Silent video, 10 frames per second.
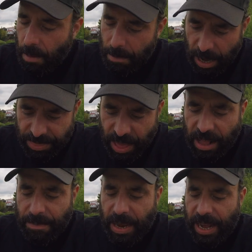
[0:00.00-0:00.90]
But
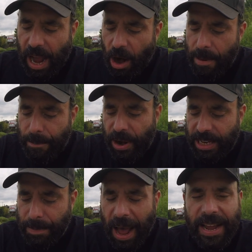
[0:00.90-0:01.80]
not many are
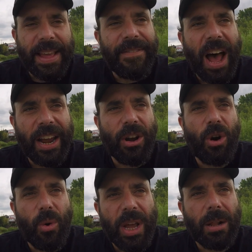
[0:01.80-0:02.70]
impressed by divine
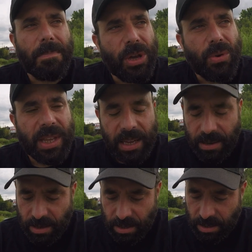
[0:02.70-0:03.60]
or real beauty.
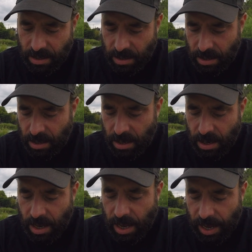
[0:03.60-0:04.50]

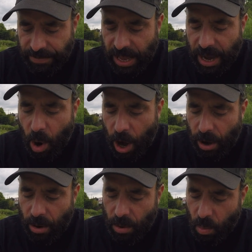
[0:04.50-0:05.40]
If they
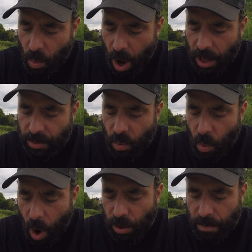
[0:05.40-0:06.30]
were, one
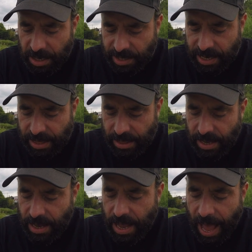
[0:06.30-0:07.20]
won't miss it,
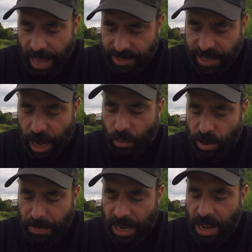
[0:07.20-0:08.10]
as there
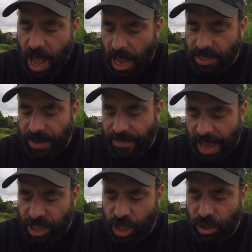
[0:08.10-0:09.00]
would be lots of
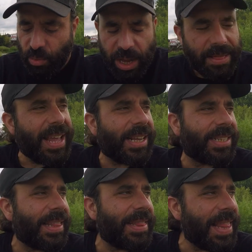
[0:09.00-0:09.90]
action
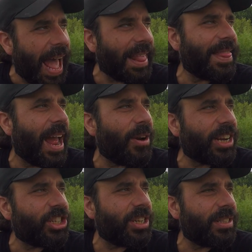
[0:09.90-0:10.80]
witnessed in that
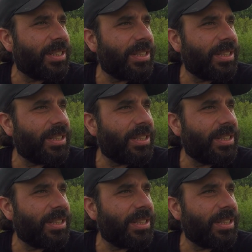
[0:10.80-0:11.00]
direction.